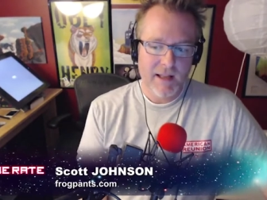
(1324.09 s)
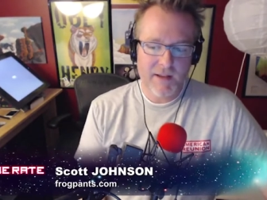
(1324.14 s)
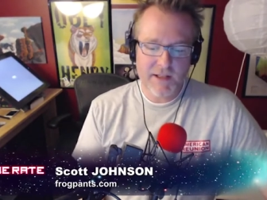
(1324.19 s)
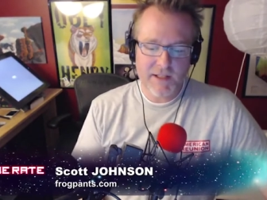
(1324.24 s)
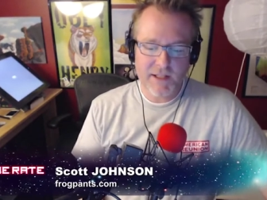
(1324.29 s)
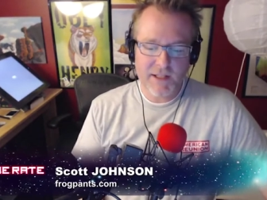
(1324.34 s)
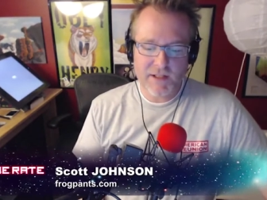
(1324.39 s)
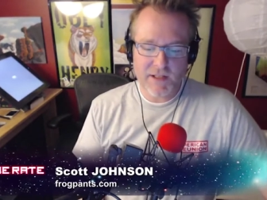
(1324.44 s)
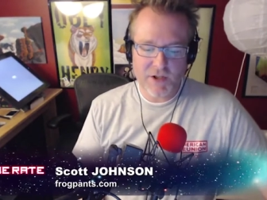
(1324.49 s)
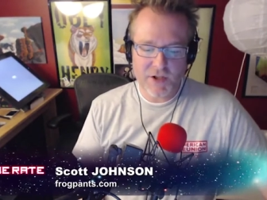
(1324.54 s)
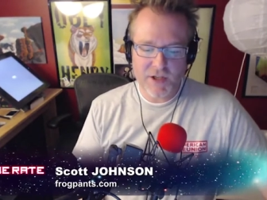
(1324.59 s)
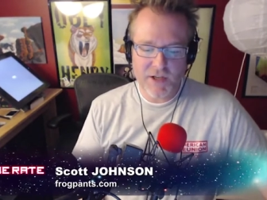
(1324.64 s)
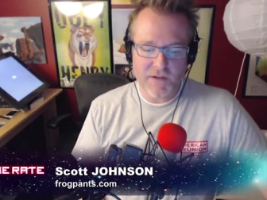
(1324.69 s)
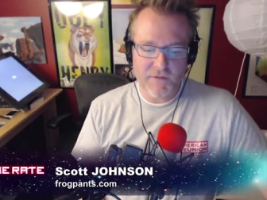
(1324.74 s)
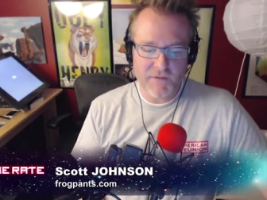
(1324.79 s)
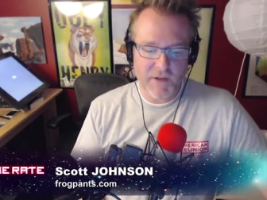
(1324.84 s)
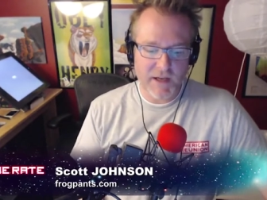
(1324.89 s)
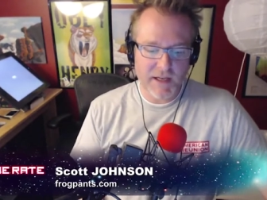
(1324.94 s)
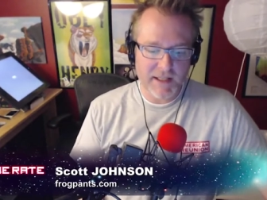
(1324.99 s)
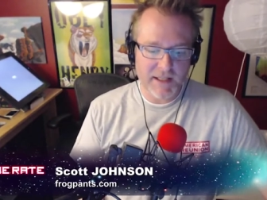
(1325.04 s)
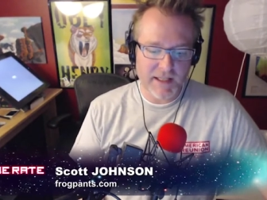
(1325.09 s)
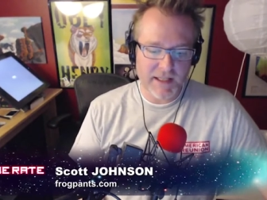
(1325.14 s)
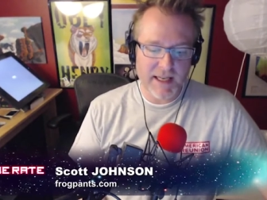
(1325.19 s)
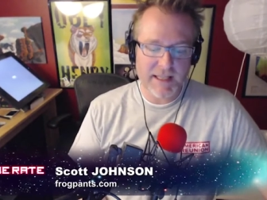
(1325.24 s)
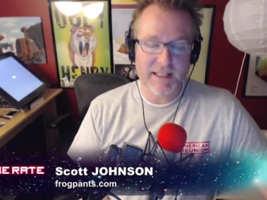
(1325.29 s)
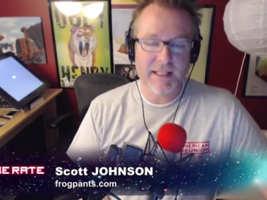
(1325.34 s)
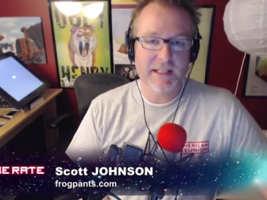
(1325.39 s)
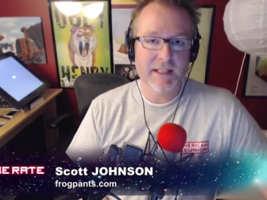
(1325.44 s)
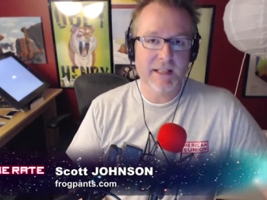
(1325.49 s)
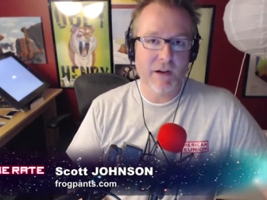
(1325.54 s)
this is a shift that isn't
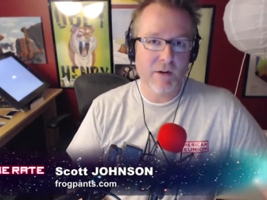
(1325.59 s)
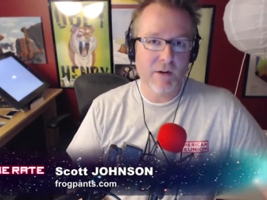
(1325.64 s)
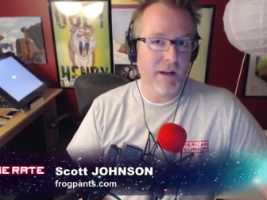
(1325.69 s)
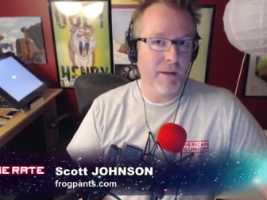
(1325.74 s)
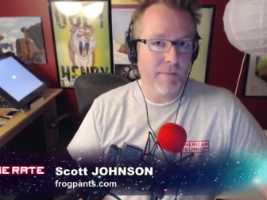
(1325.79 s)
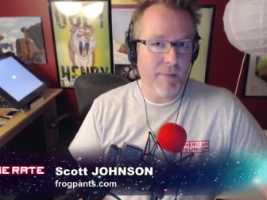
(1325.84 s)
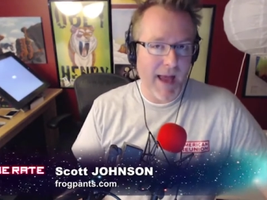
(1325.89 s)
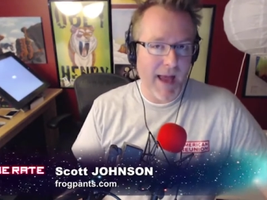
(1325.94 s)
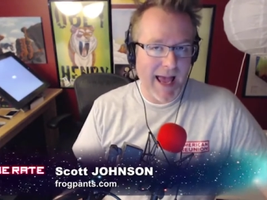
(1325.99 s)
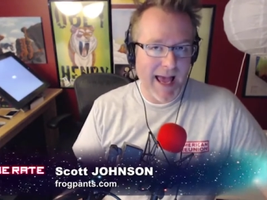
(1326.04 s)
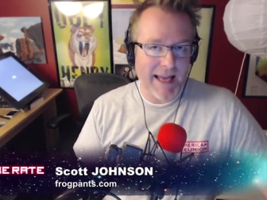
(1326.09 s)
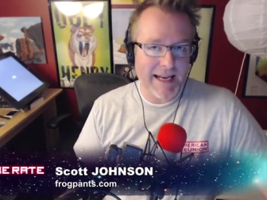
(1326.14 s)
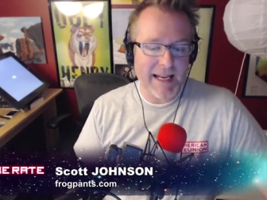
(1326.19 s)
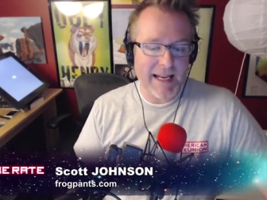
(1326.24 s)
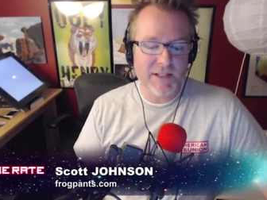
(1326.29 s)
necessarily bad.